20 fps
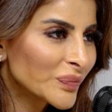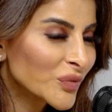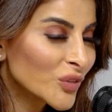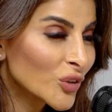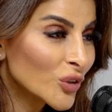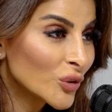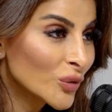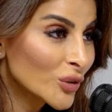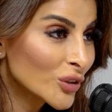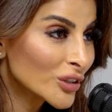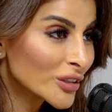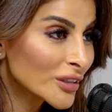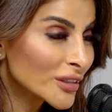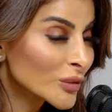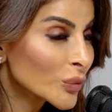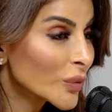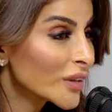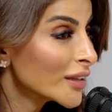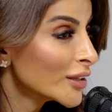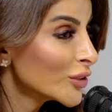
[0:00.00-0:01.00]
you
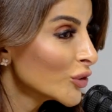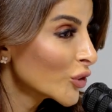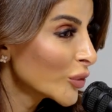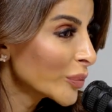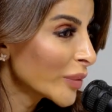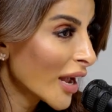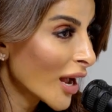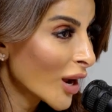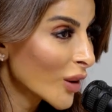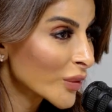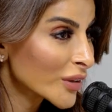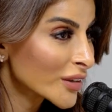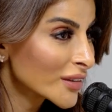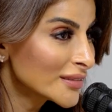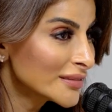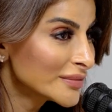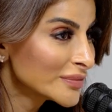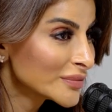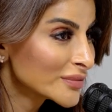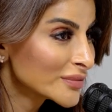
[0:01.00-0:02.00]
could within your power,